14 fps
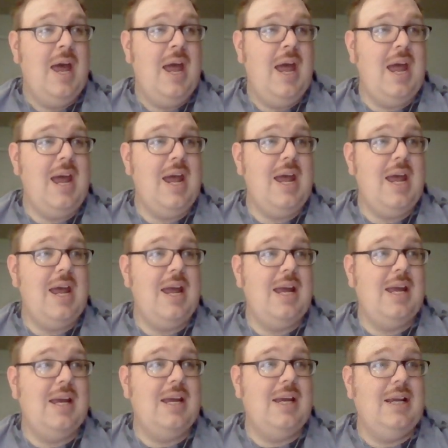
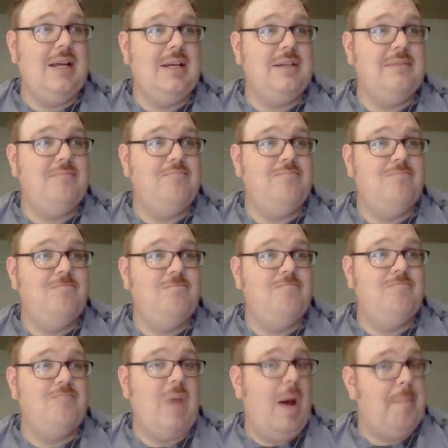he
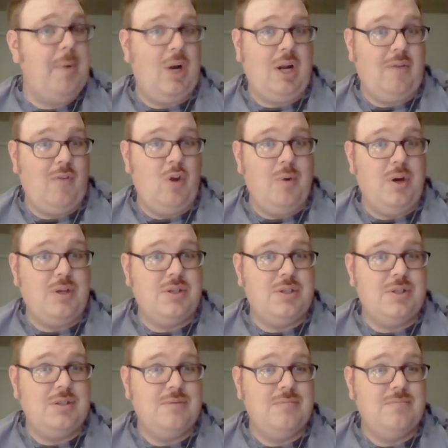appeared in a few
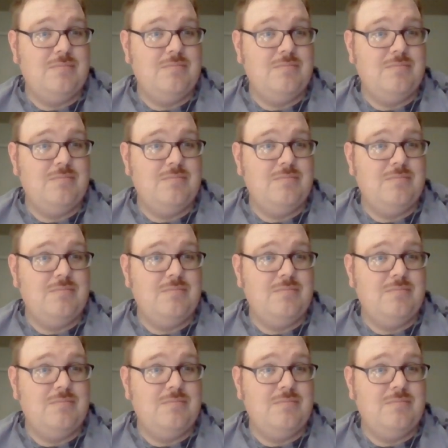books